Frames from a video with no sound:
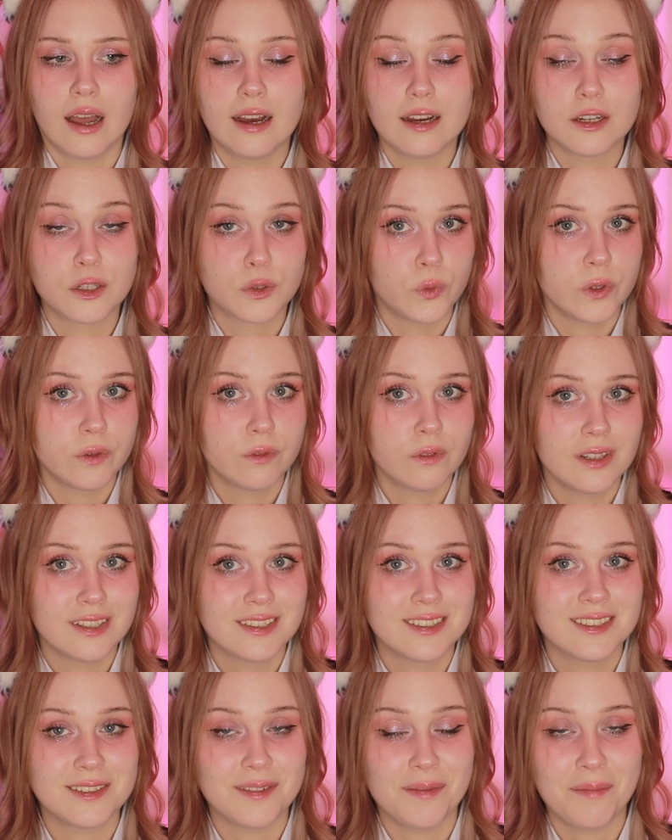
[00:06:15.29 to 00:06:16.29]

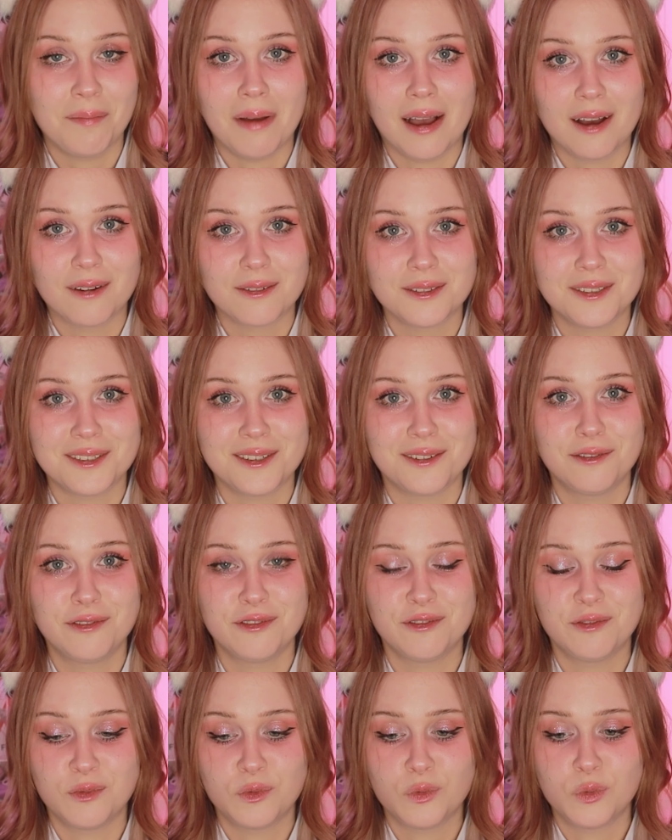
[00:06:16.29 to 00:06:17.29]
equivalent amount of
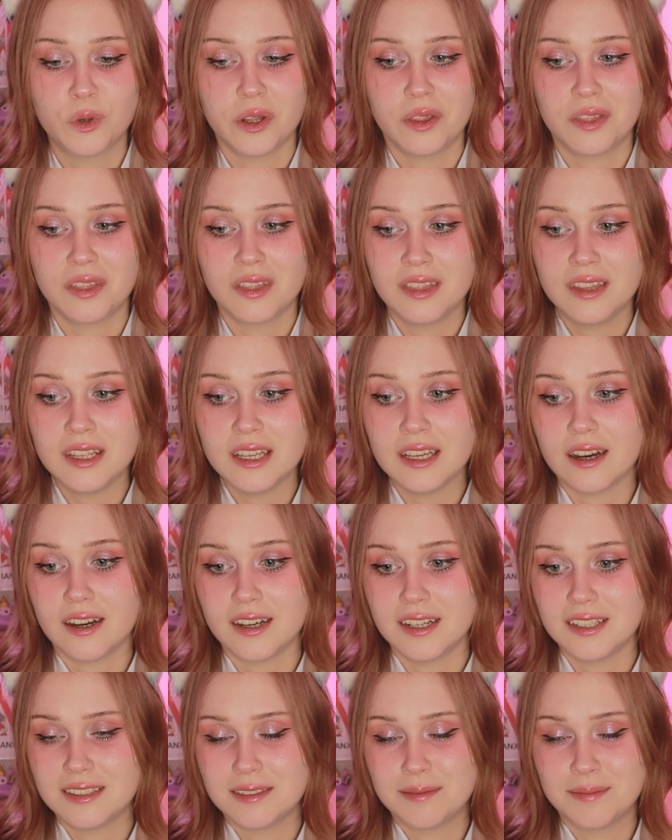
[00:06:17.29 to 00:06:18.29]
what the
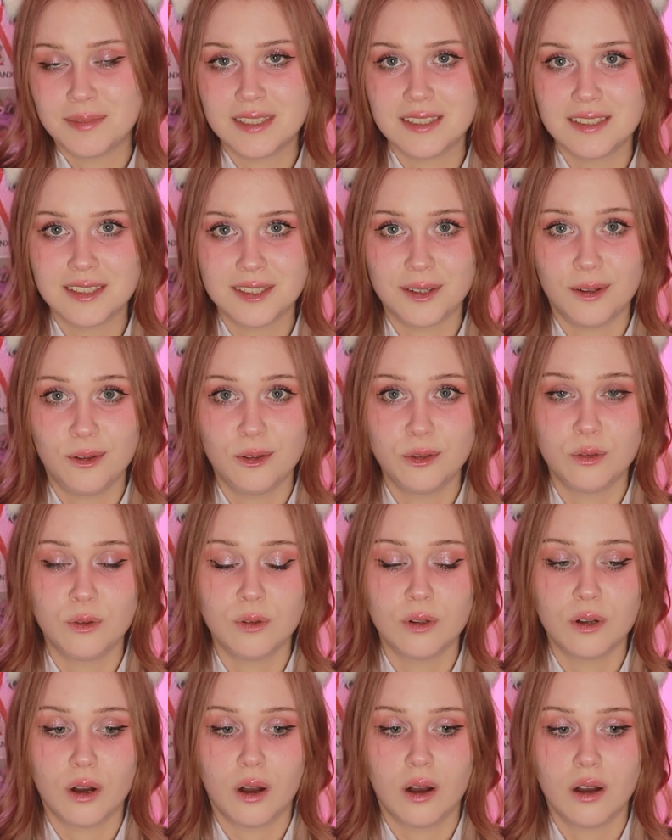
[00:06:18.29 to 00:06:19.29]
items in
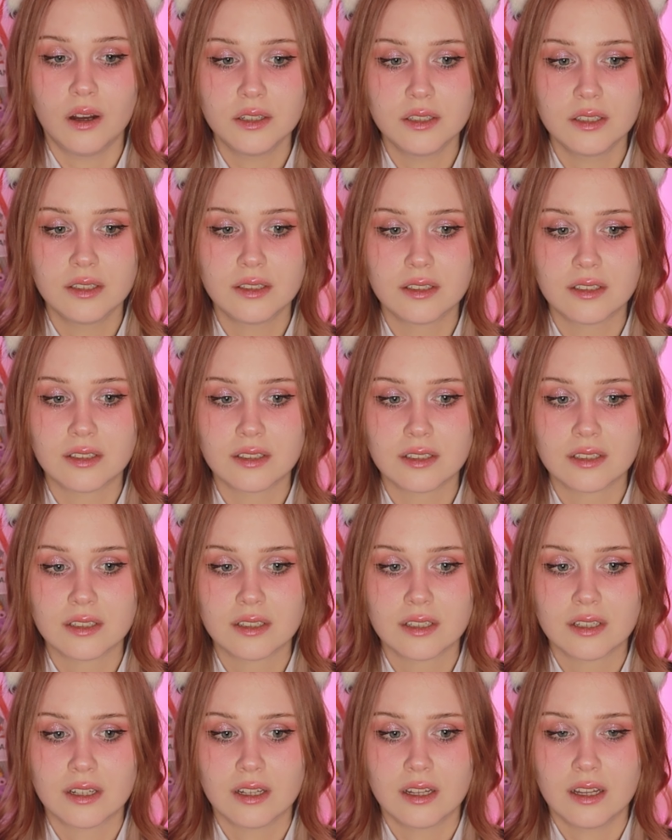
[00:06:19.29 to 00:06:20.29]
total costs
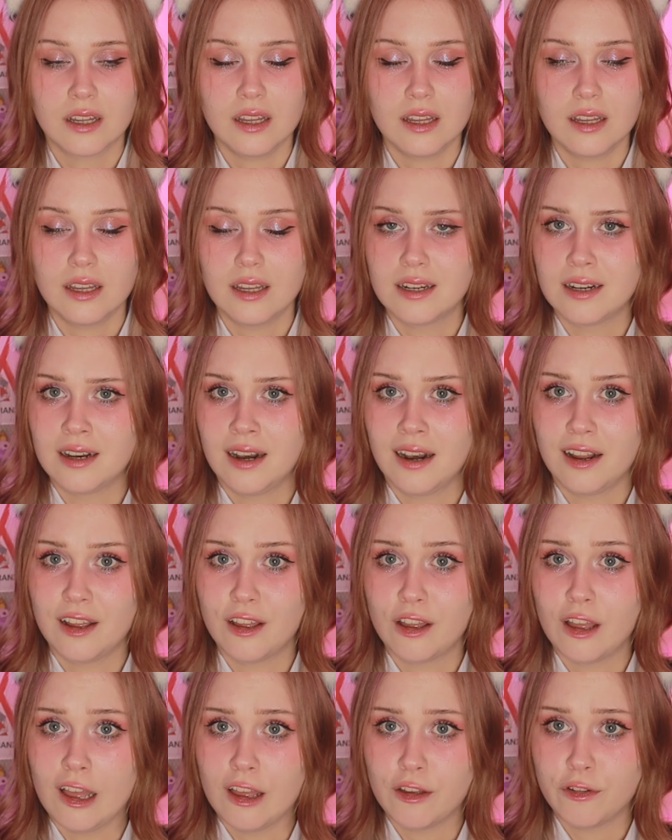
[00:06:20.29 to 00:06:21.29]
in
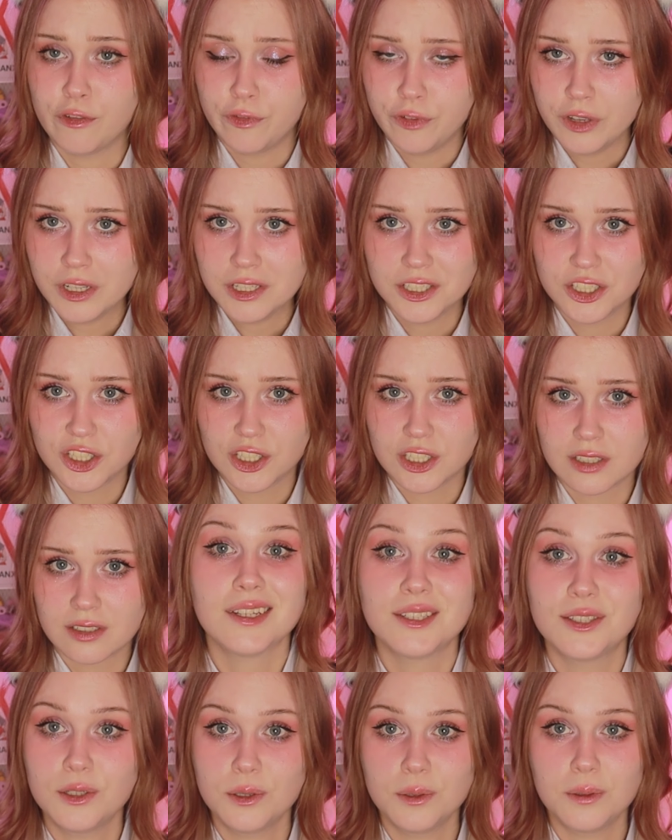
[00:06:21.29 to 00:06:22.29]
fish.
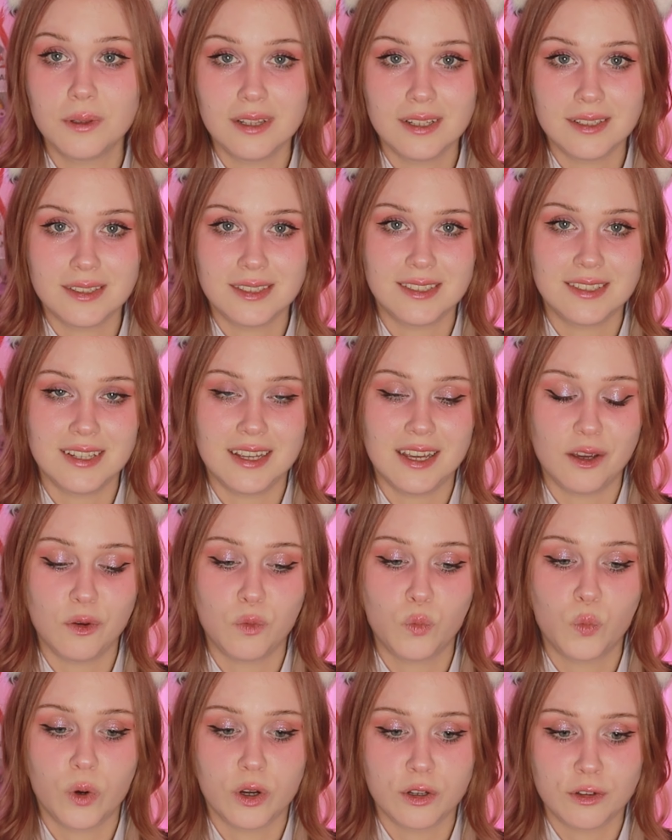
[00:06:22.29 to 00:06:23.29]
So let's say
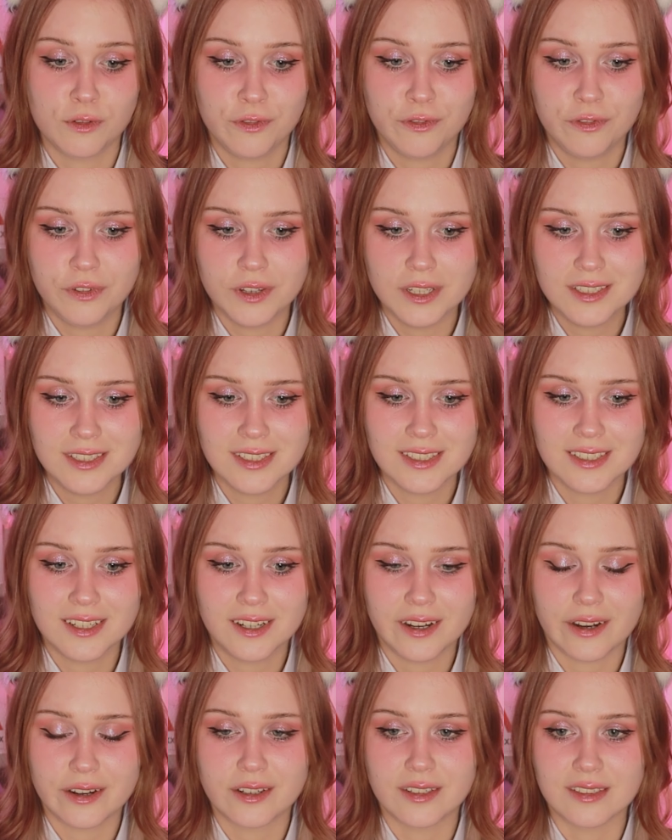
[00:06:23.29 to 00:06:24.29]
one fish
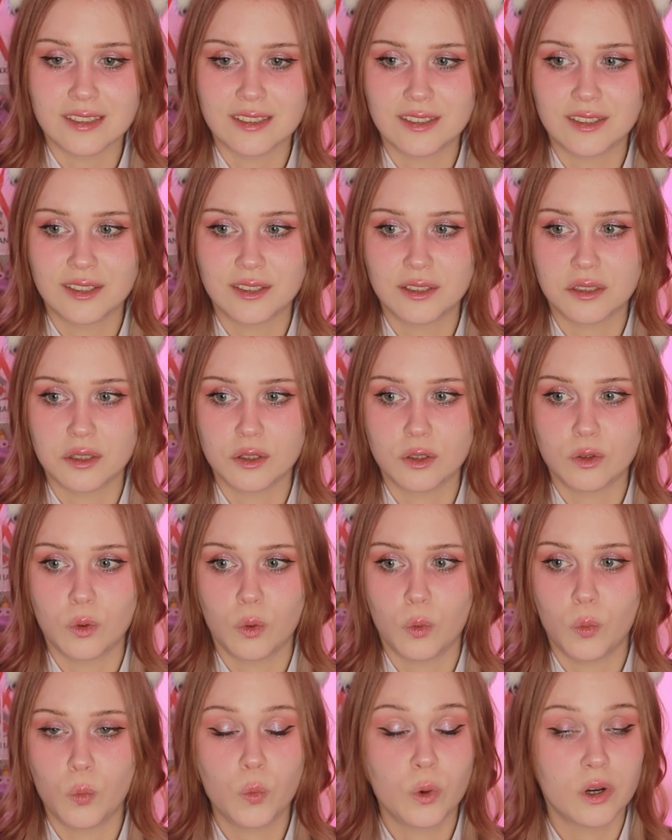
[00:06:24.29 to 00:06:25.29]
costs
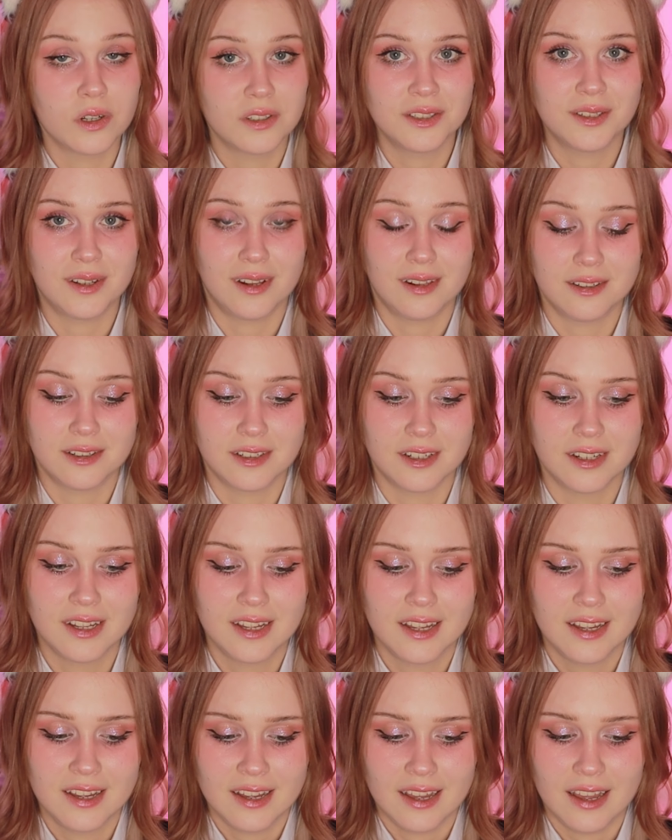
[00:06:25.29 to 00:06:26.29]
$1
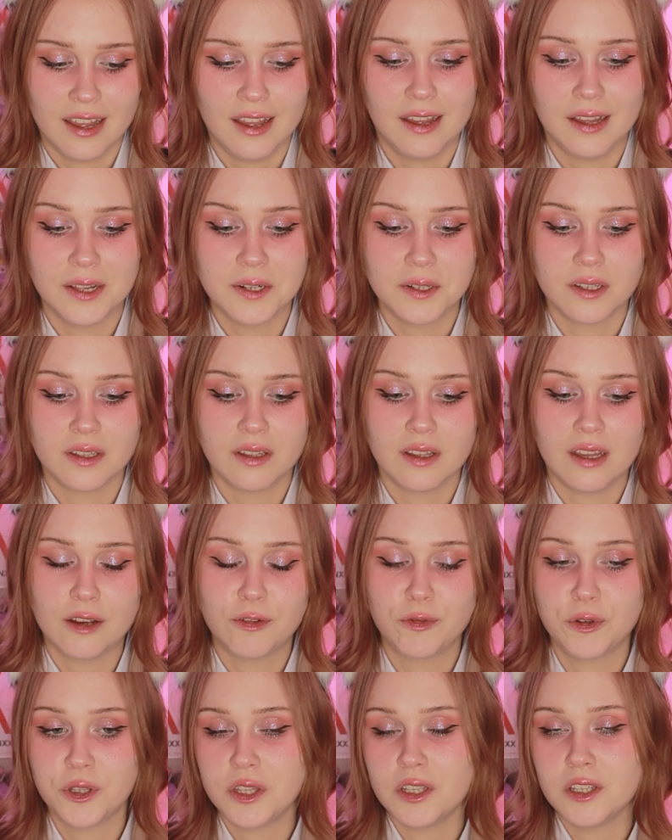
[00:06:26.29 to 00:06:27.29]
and
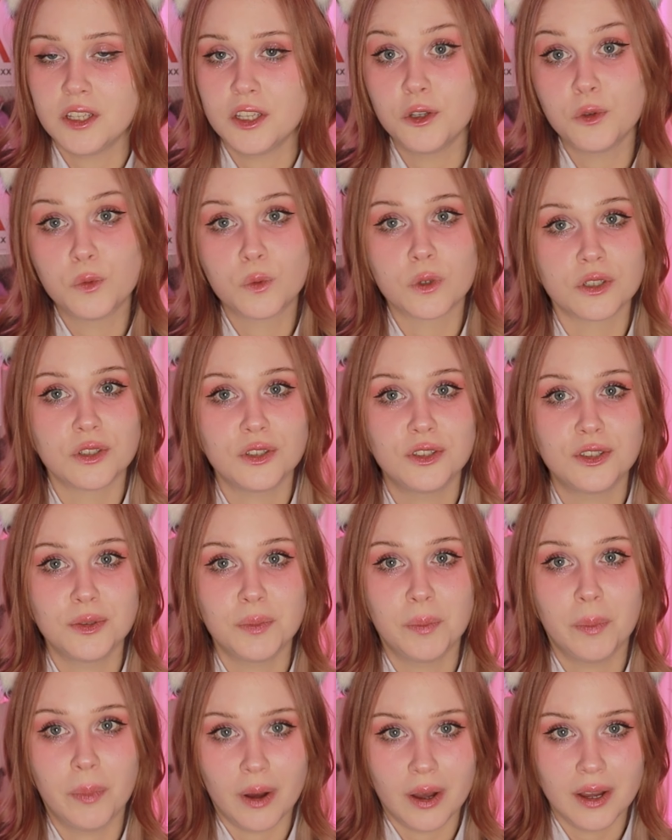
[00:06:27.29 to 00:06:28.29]
everything you want to
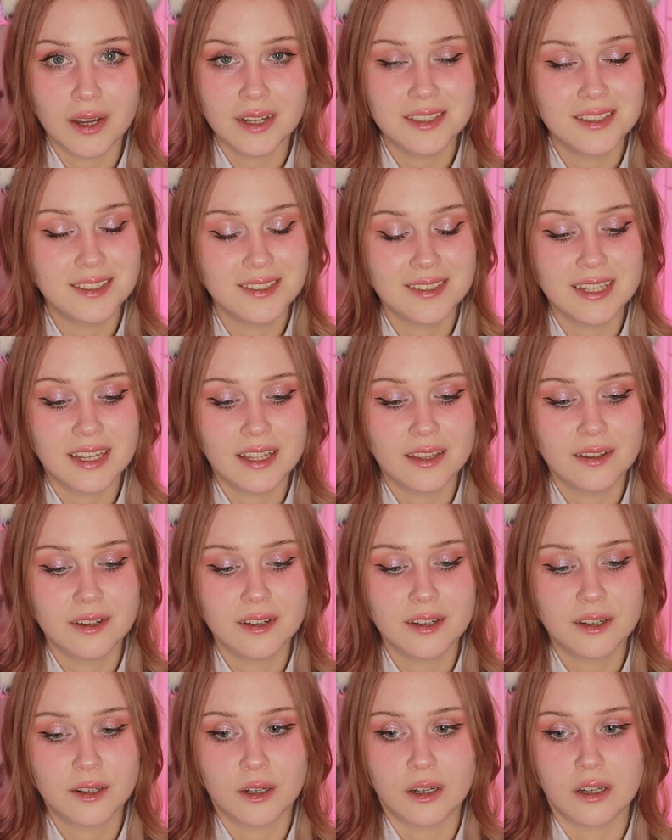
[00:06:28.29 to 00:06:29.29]
buy
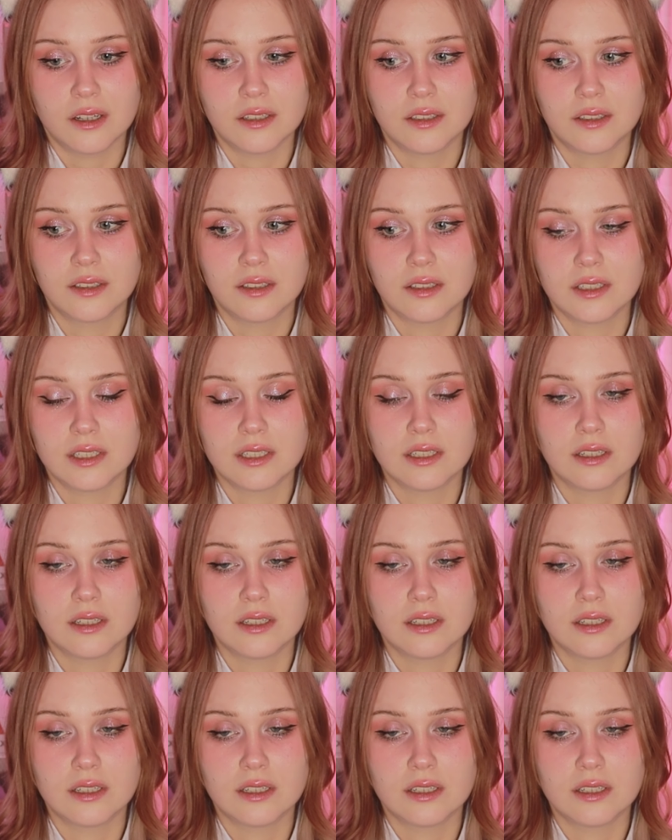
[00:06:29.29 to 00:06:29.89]
together costs